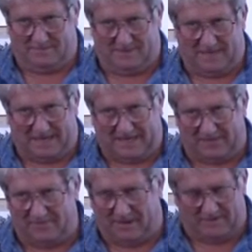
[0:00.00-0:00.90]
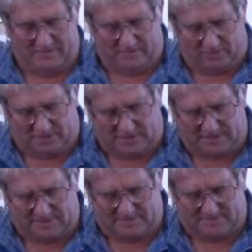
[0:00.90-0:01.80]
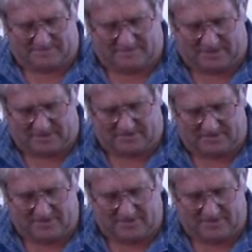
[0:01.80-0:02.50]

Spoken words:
you can get them, buy them in the box and then like that.